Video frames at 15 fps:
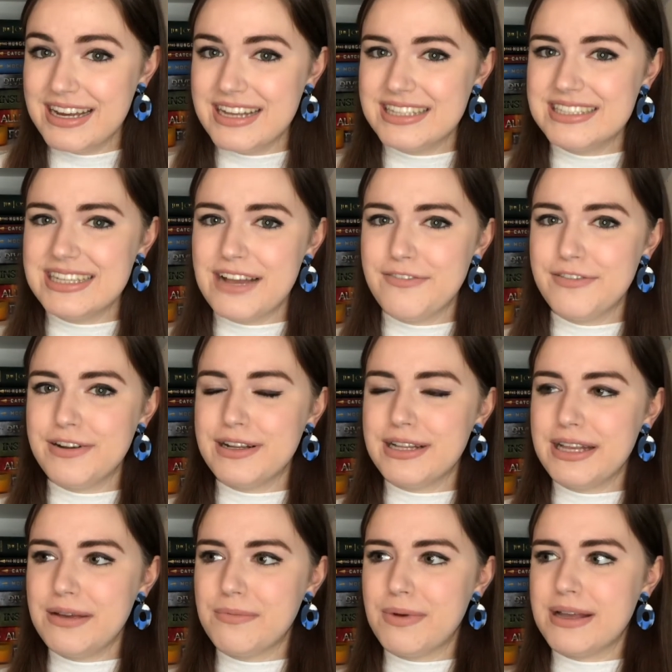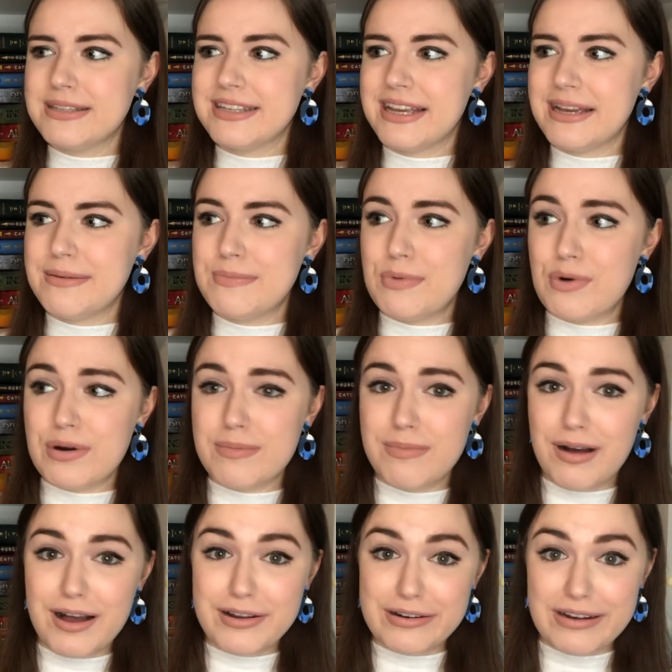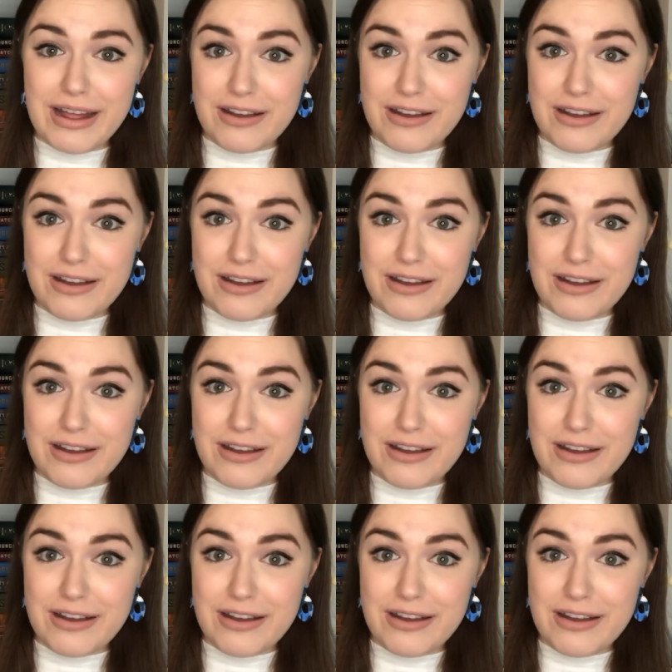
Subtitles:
It definitely was a more modern